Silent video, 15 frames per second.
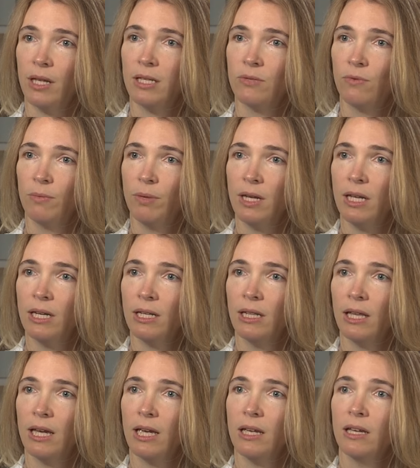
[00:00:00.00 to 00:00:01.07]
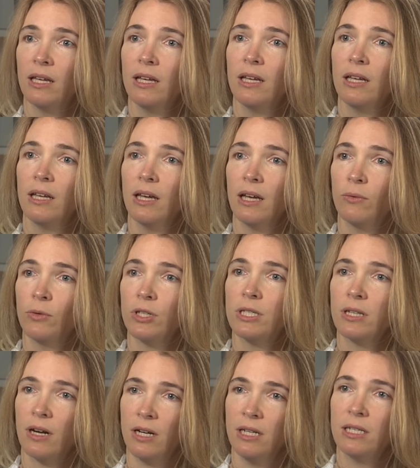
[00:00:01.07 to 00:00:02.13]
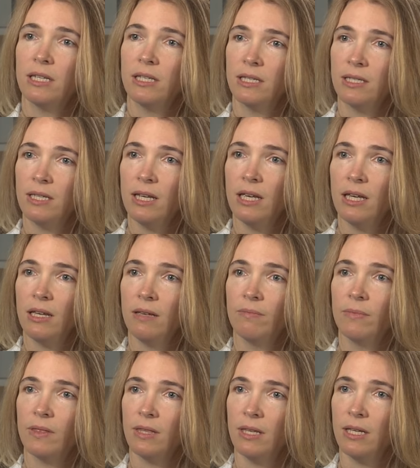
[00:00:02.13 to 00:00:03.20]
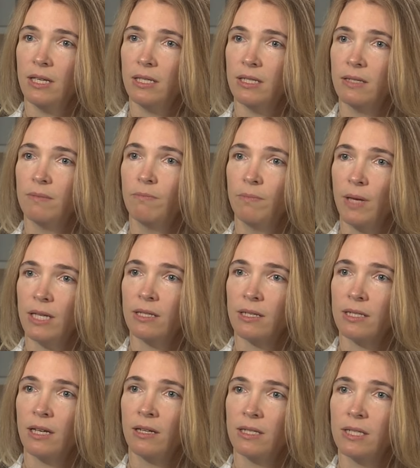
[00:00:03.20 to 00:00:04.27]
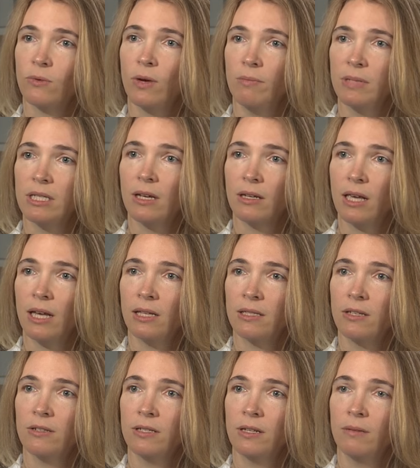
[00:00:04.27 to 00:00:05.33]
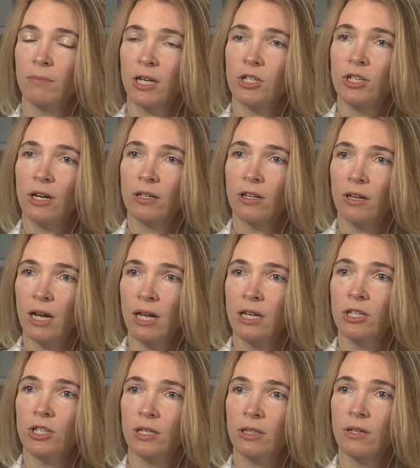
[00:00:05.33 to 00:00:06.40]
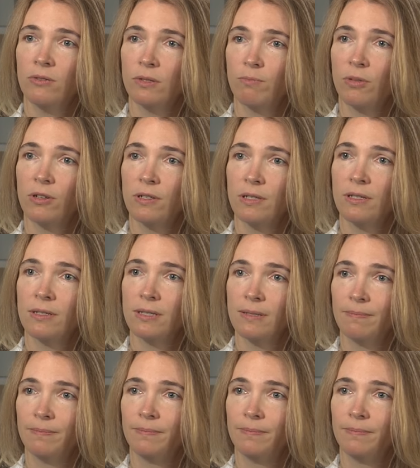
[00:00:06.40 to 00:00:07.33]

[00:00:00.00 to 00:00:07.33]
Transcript: beds repeatedly, we're starting to see these basal cell and squamous cell cancers at a much younger age in those persons.